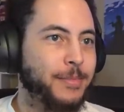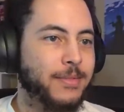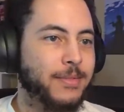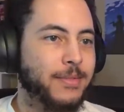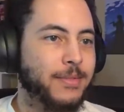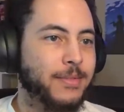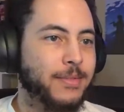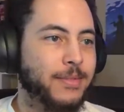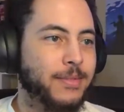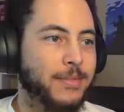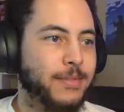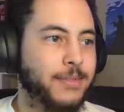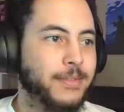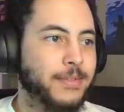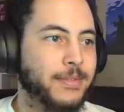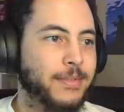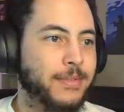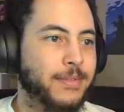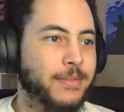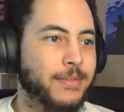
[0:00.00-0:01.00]

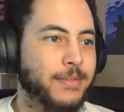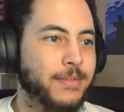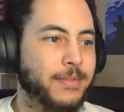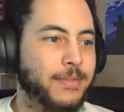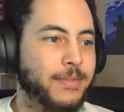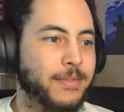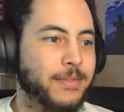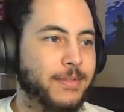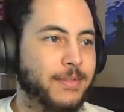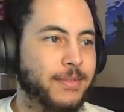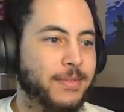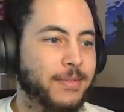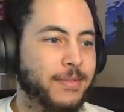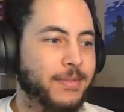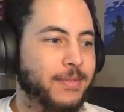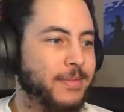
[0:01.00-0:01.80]
(silence)